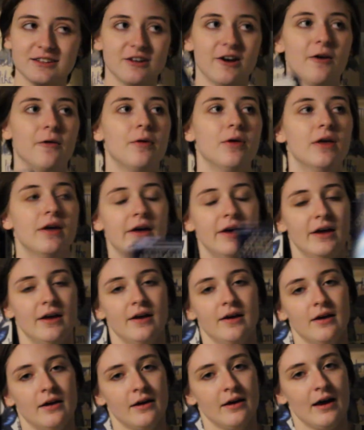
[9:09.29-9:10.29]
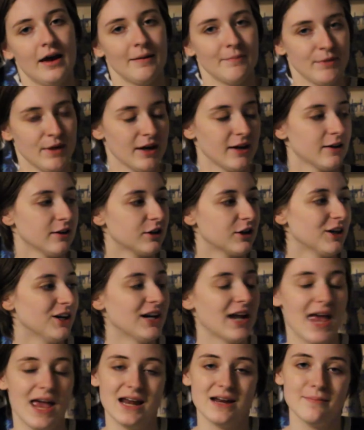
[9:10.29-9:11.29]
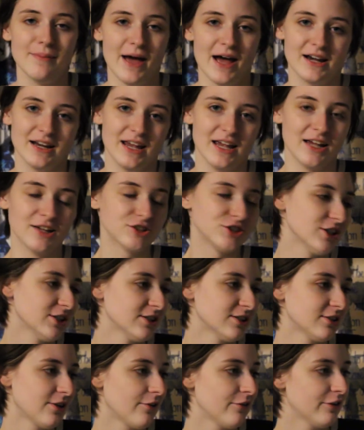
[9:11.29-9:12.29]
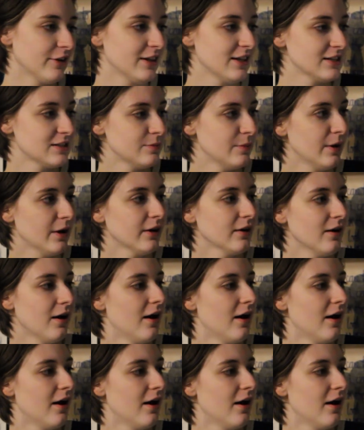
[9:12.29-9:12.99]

So I'm like a good and a bad anxious for this book.